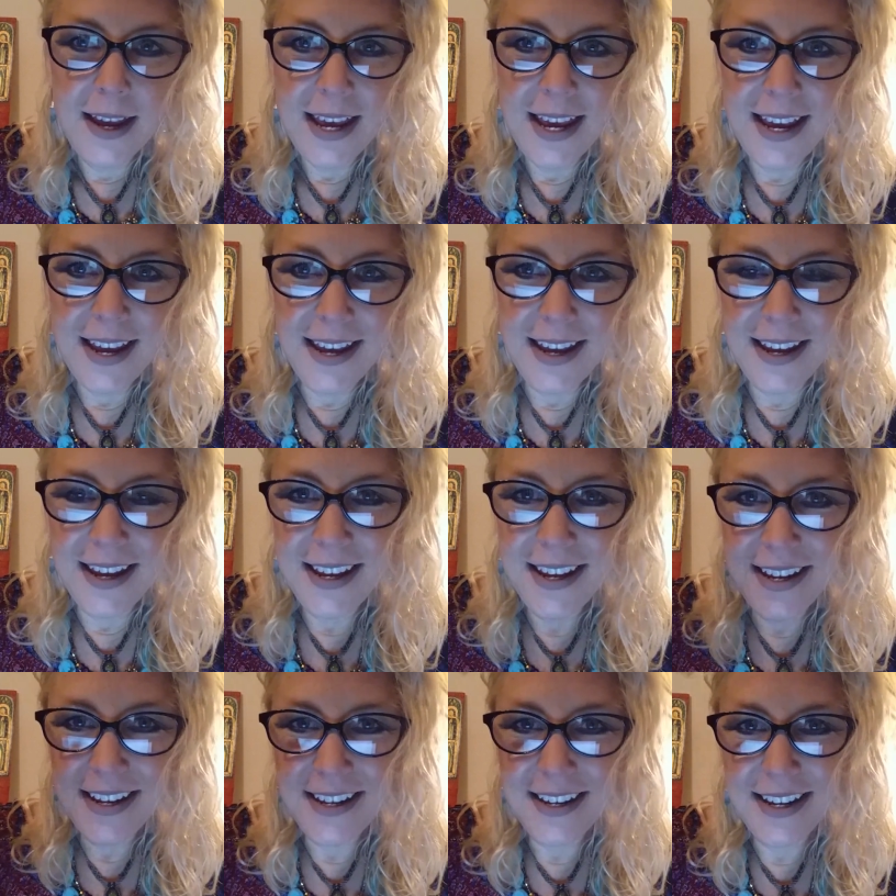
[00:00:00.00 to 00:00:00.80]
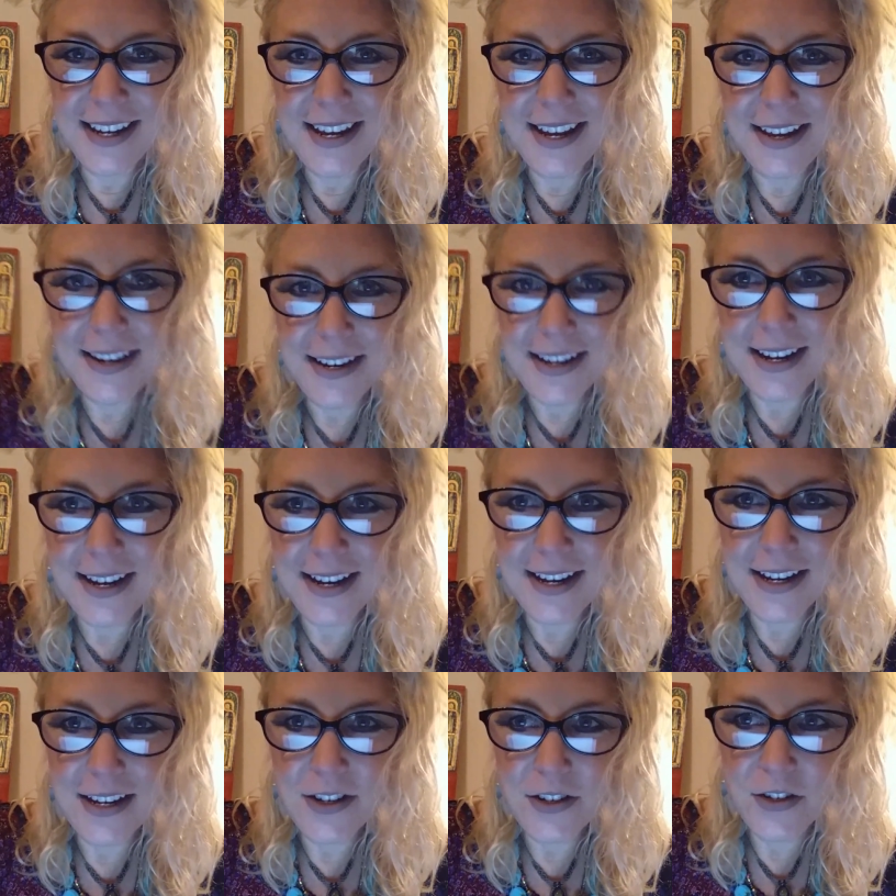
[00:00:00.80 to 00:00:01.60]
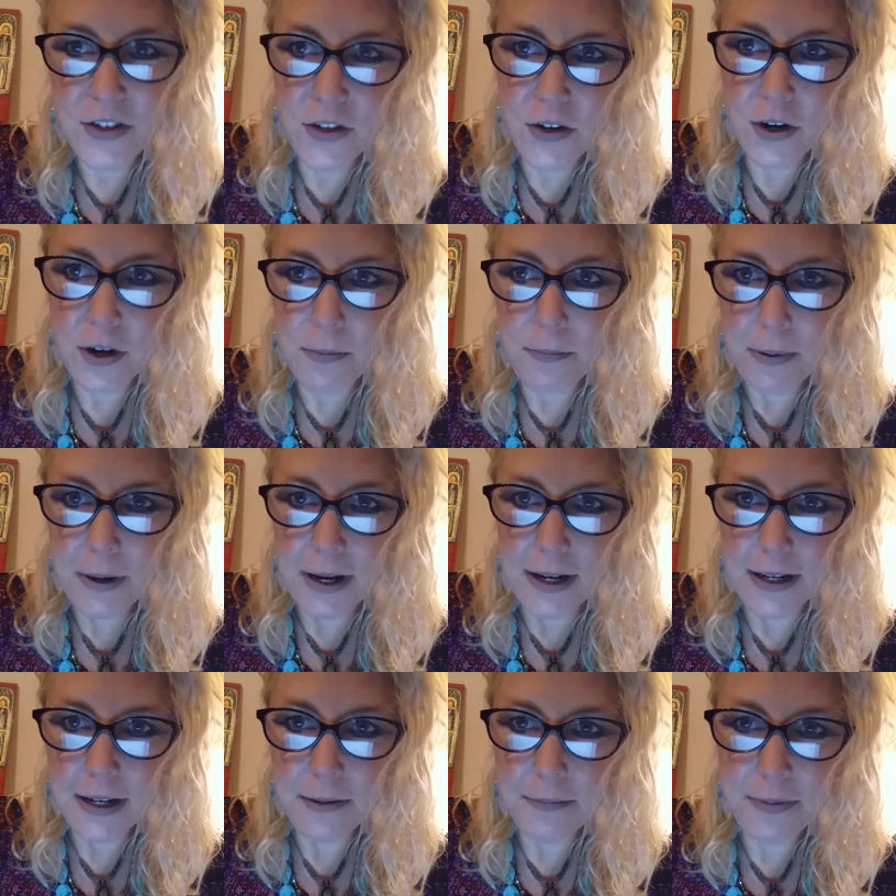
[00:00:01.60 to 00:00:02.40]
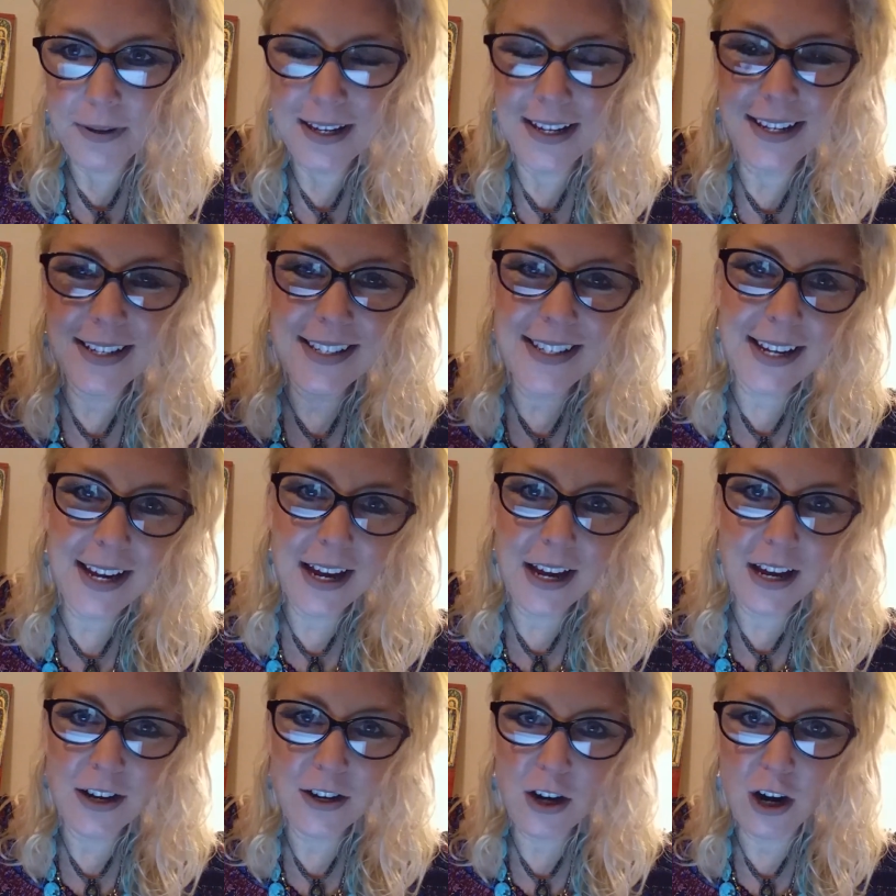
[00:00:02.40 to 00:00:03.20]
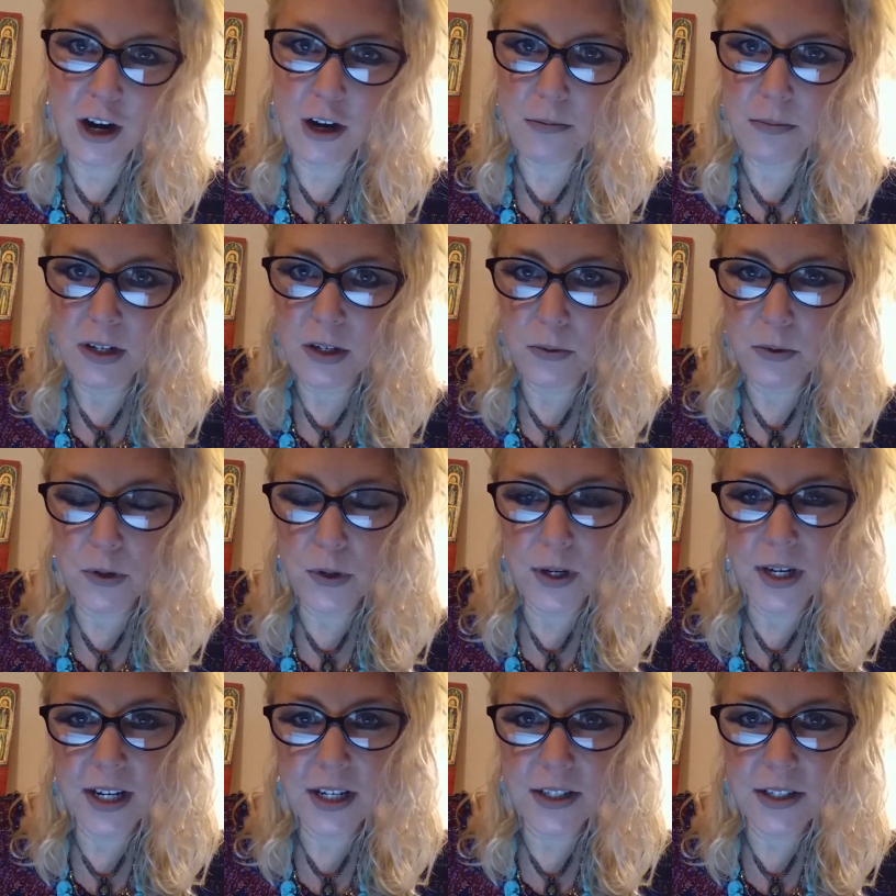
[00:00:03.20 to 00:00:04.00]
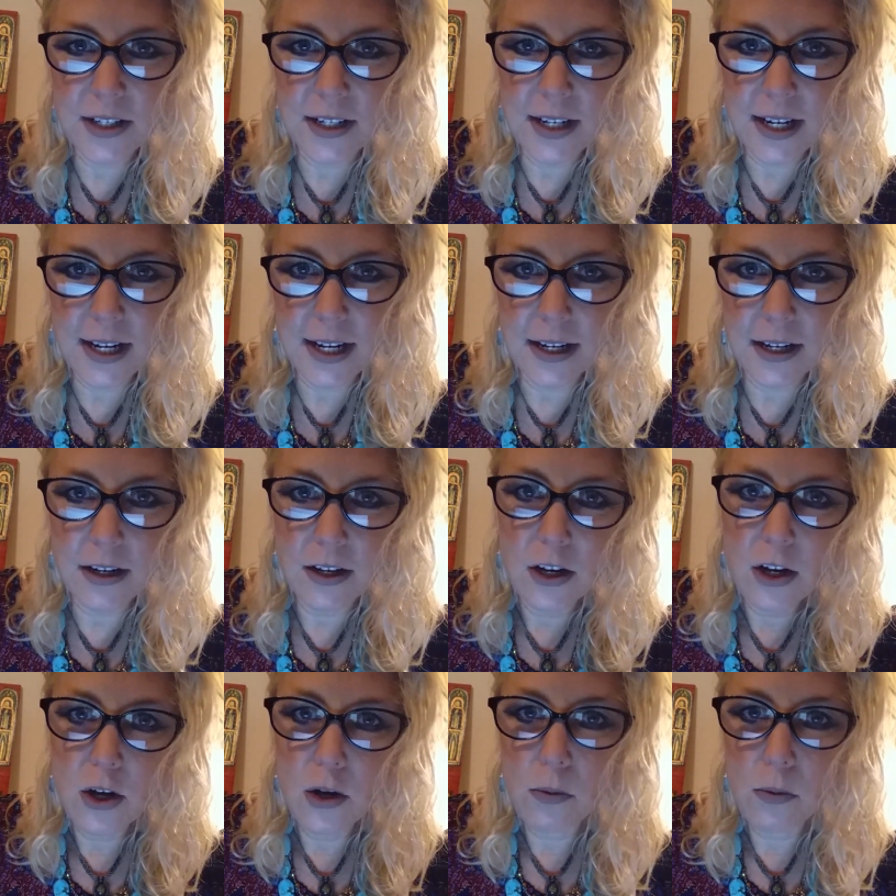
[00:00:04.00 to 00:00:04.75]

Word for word: Hey, it is your buddy Peace and Harmony with you here today.